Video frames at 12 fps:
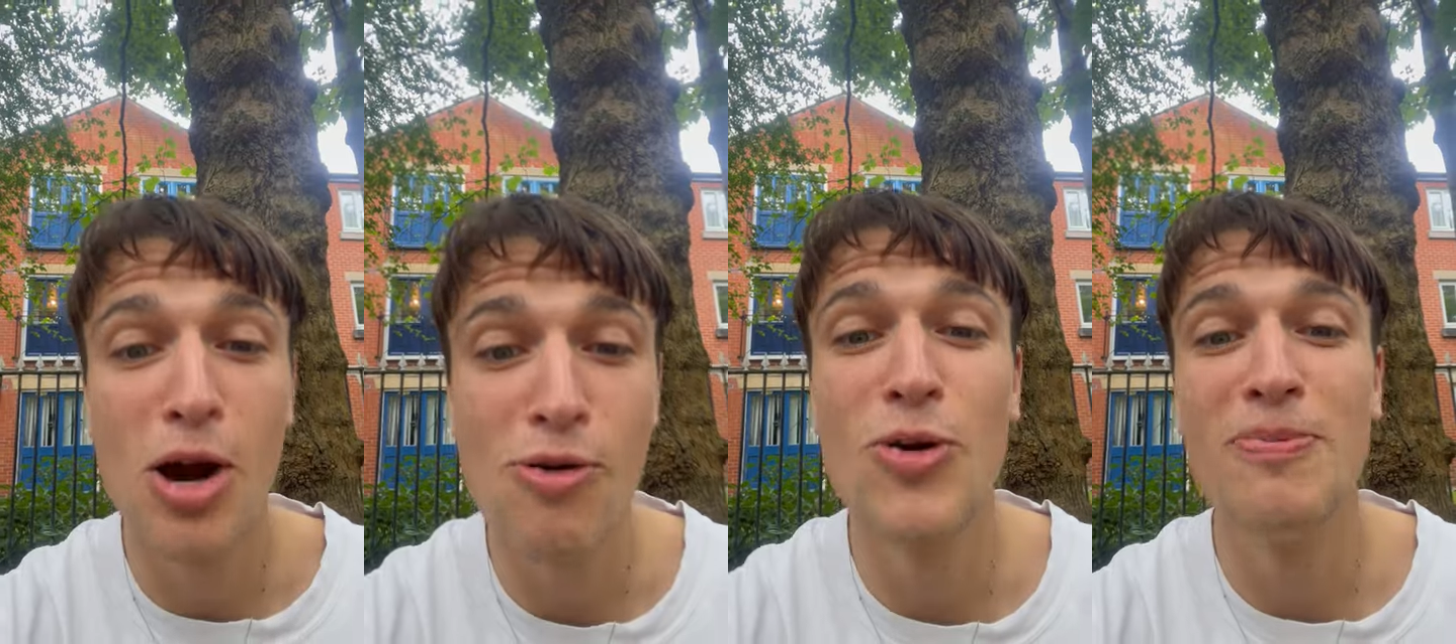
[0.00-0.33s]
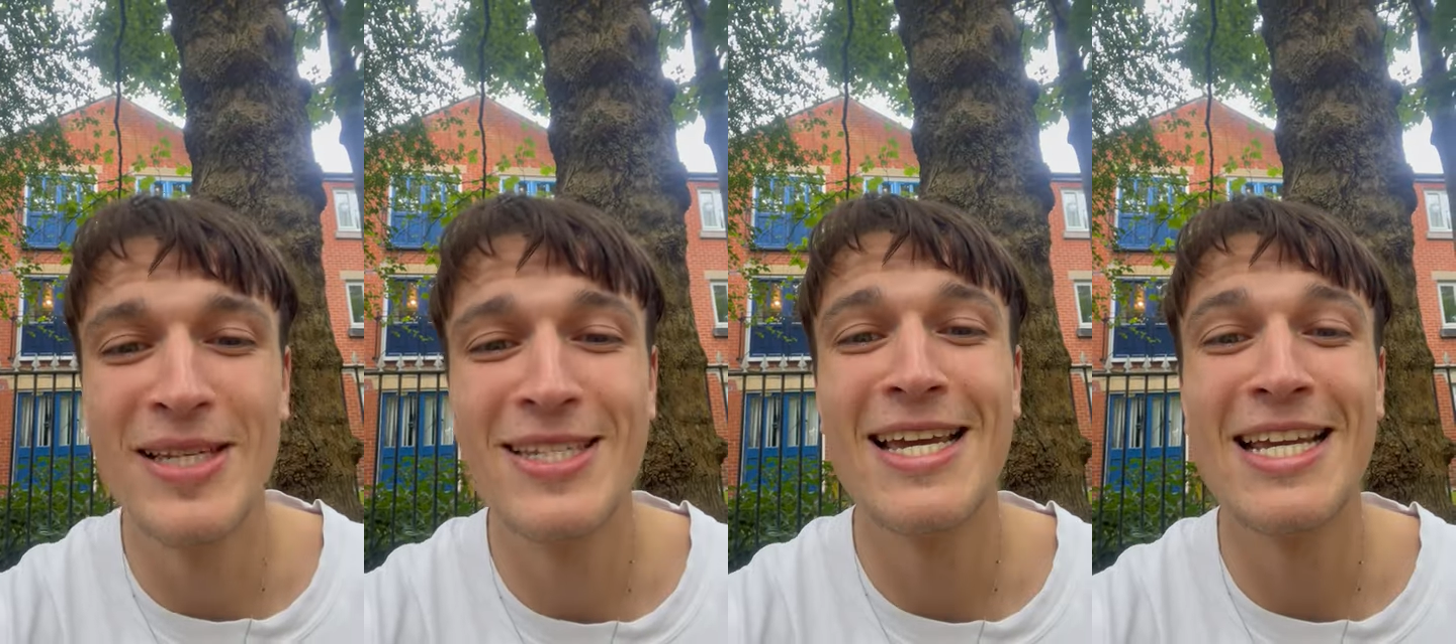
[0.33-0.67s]
our own
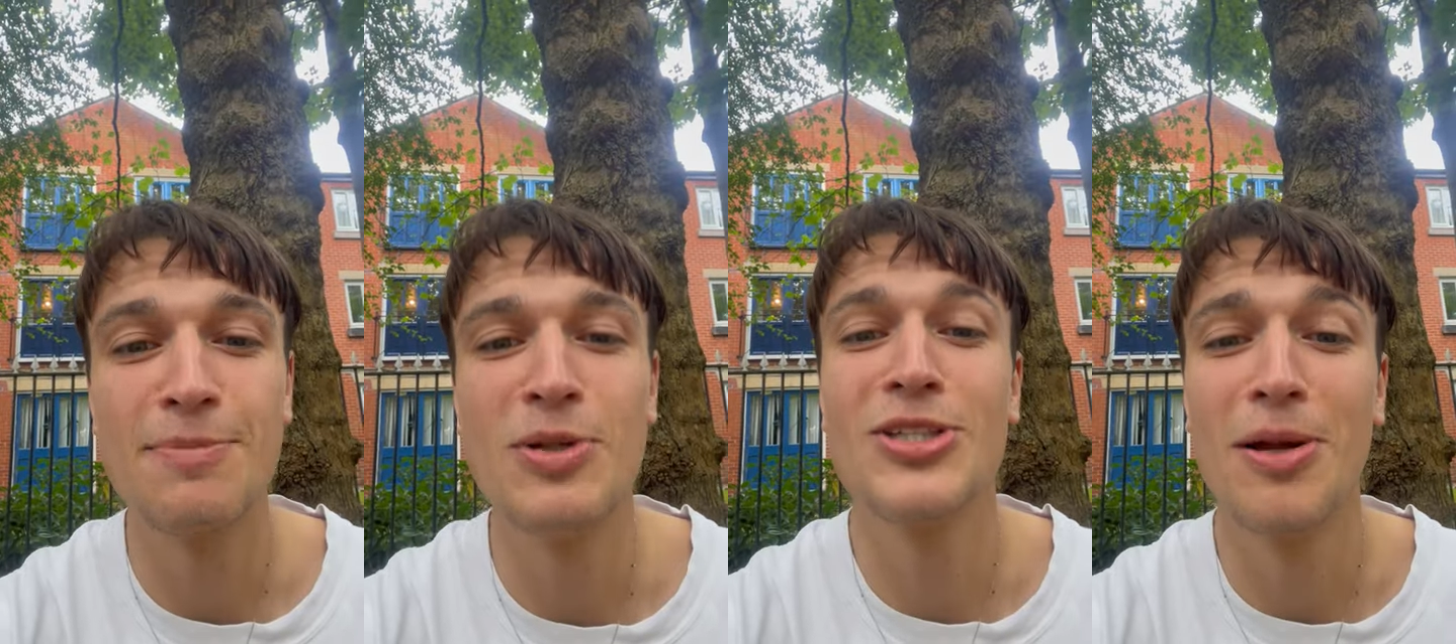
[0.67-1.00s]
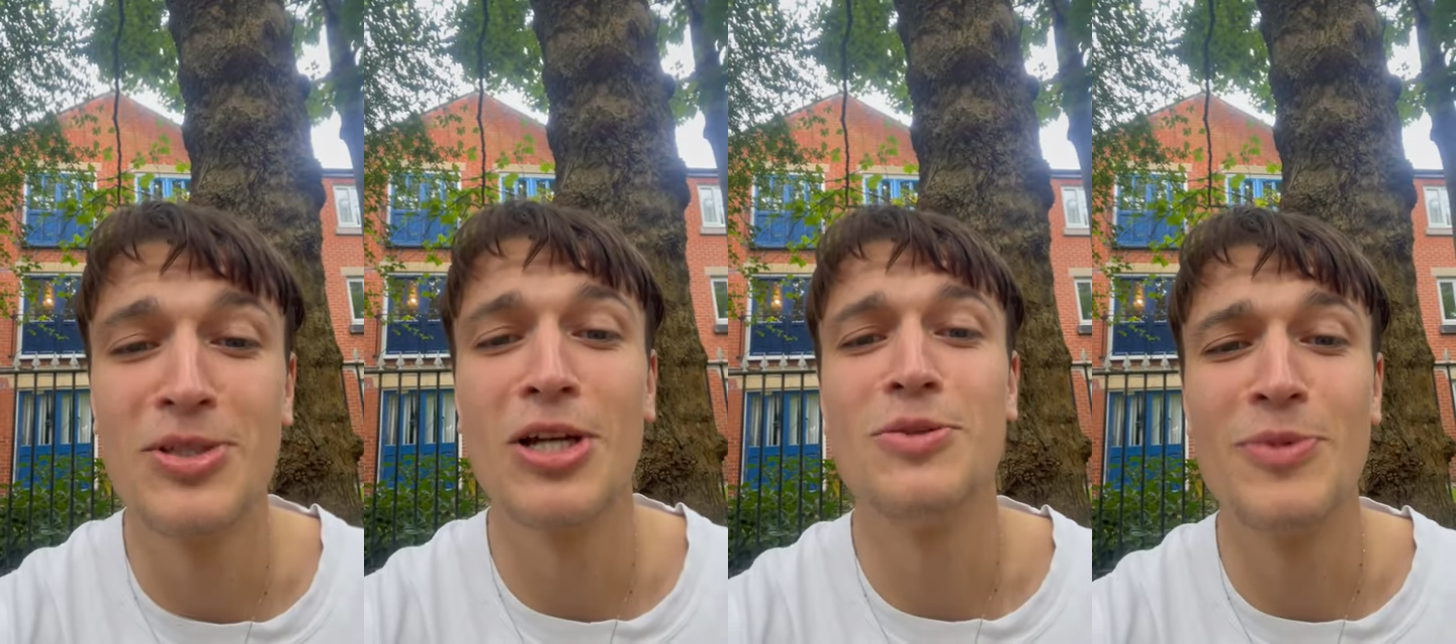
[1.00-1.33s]
mistakes, but
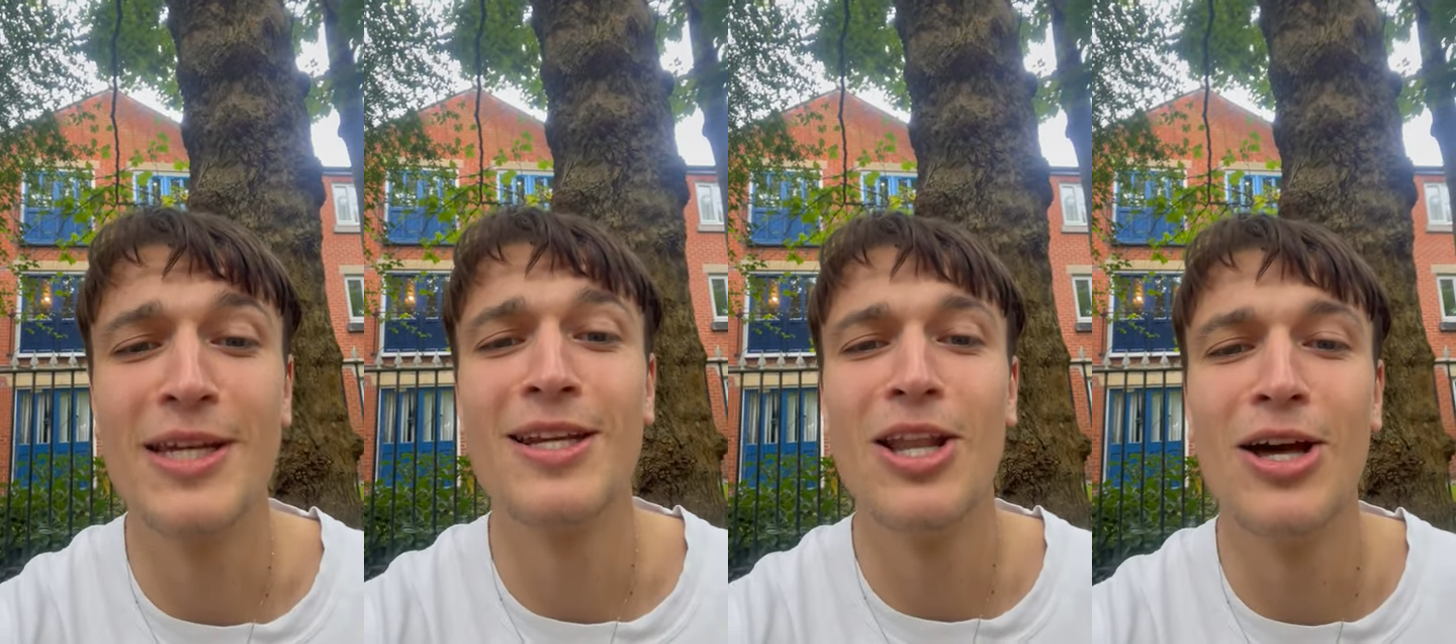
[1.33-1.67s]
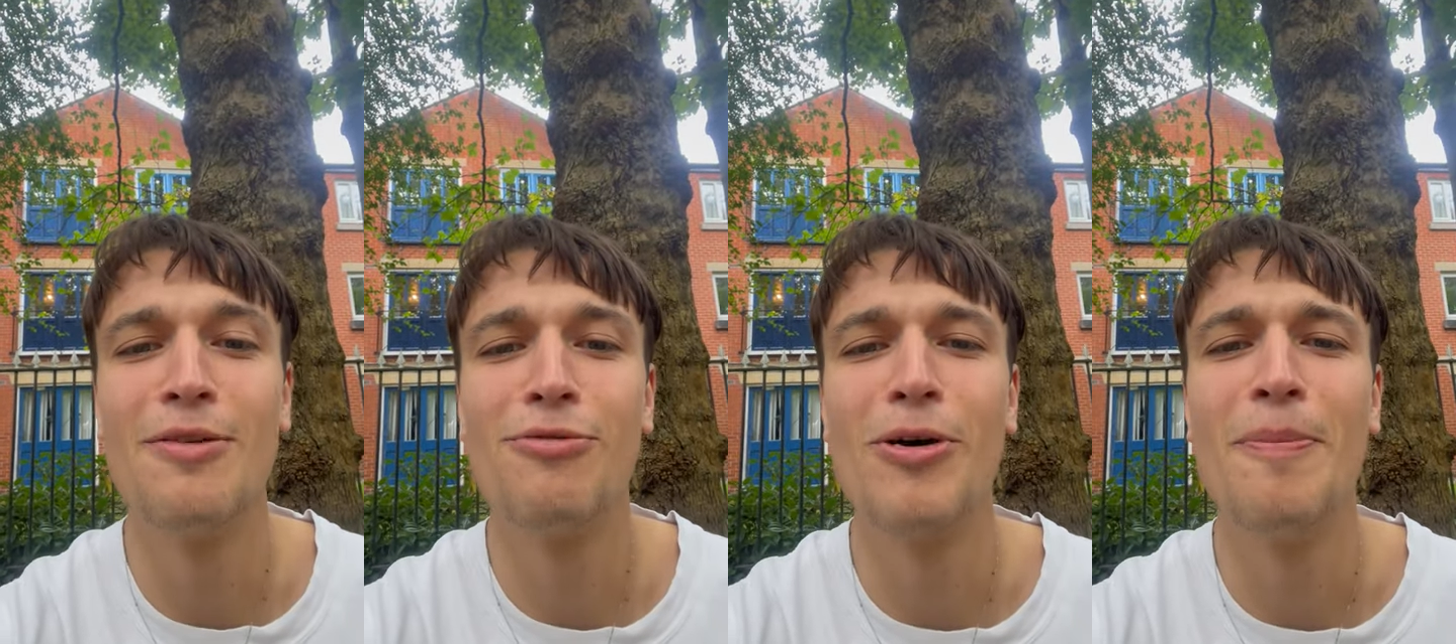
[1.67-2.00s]
sometimes we can
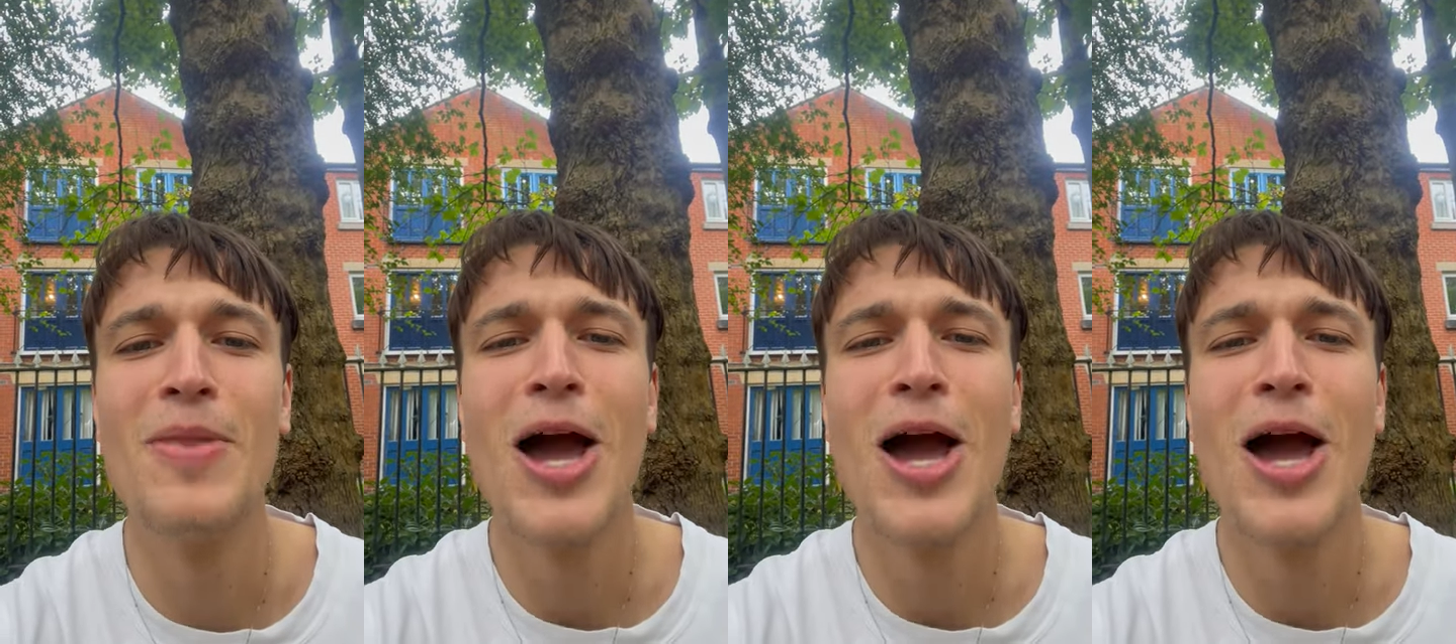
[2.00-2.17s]
learn from